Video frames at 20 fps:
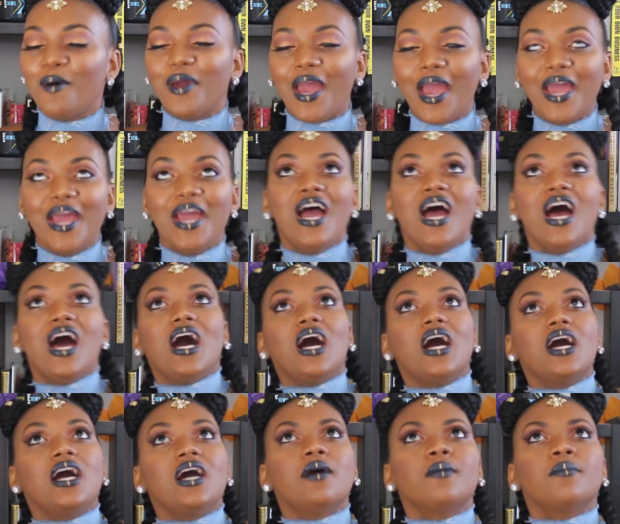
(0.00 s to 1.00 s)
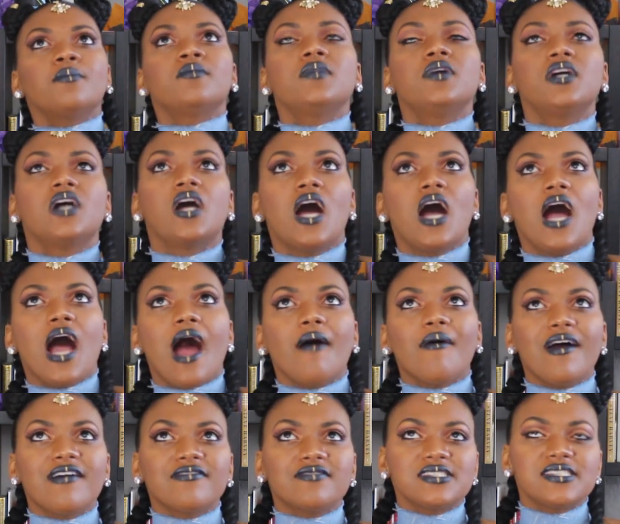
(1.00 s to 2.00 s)
okay? Um,
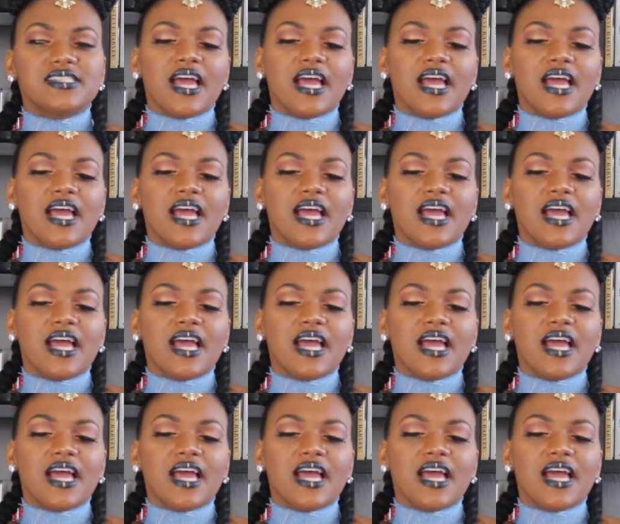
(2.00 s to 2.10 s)
I'll have to